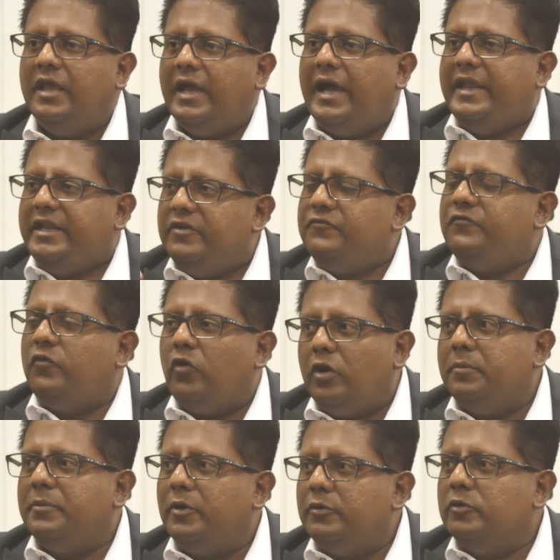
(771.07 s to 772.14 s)
and
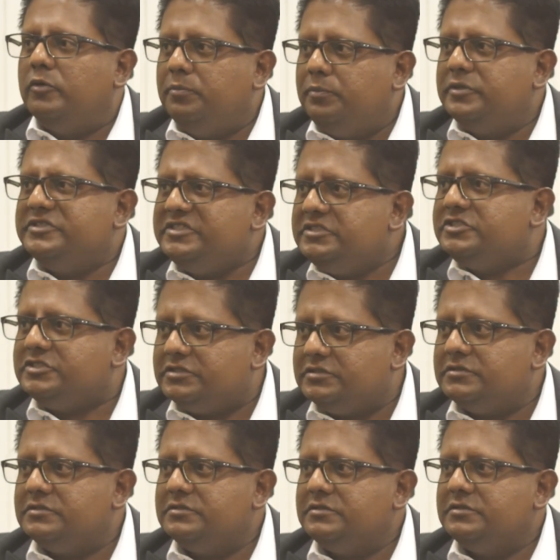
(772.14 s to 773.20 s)
inform our own position
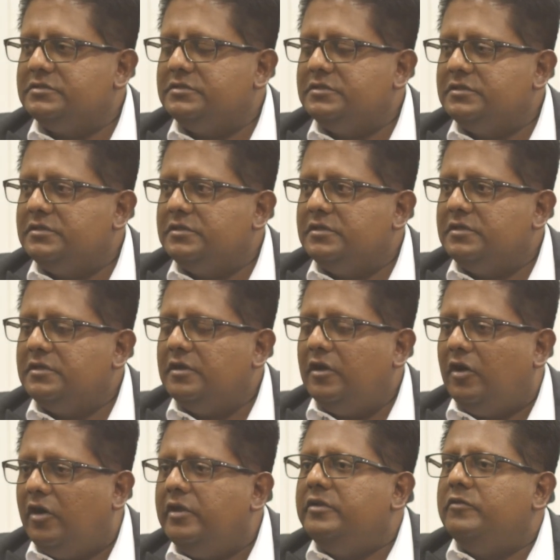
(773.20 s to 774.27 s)

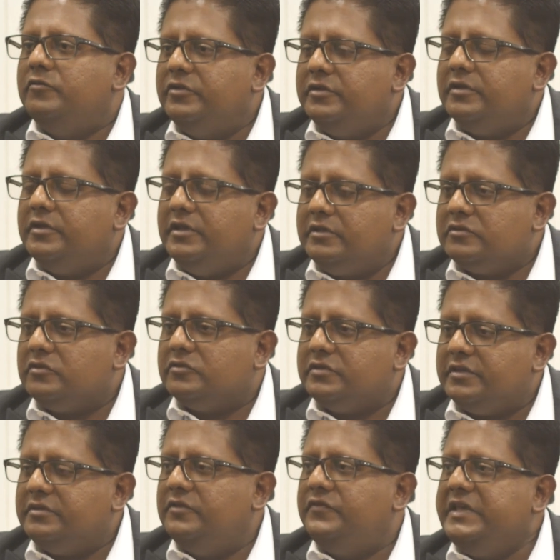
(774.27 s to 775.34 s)
on
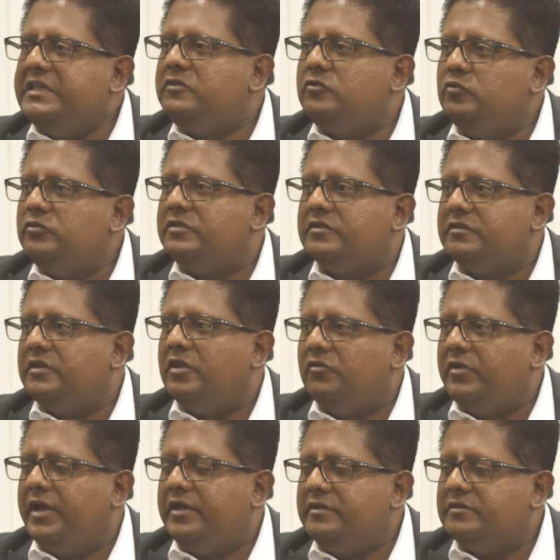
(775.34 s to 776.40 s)
successive issues as they
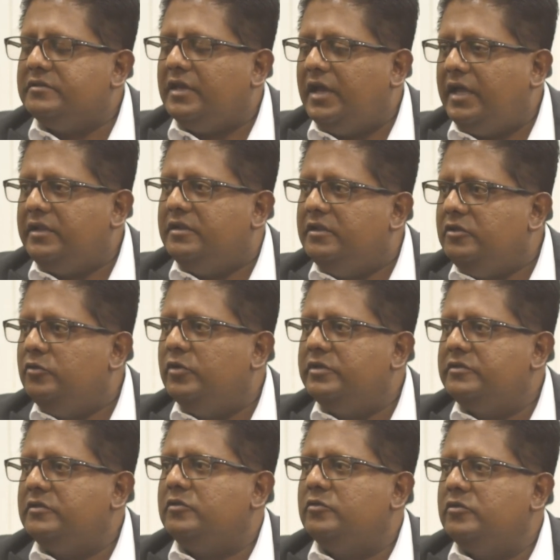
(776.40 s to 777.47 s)
arise at the UN
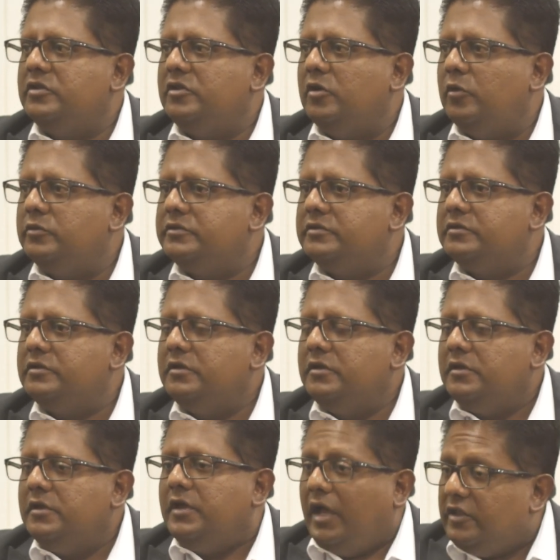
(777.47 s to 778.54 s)
Security Council.
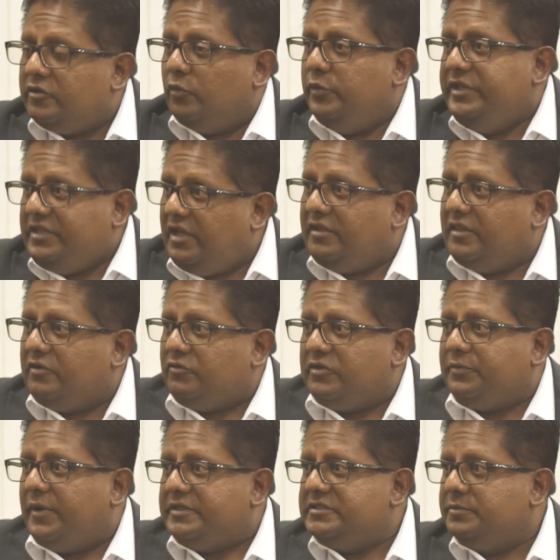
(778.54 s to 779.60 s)
And so we take that
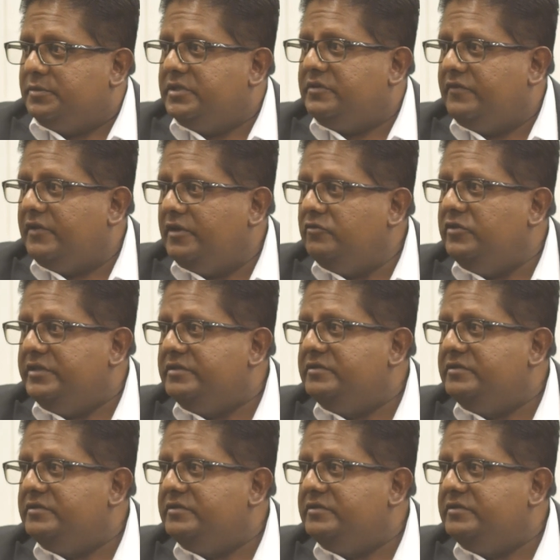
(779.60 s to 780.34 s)
responsibility very